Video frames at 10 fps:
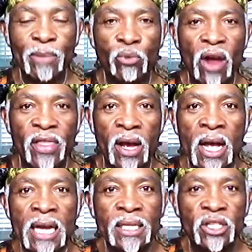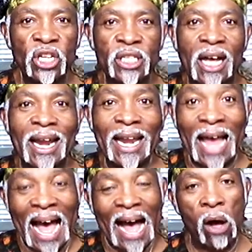but rather to just
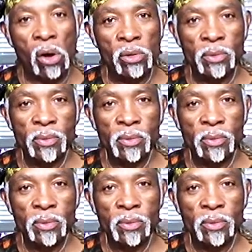allow.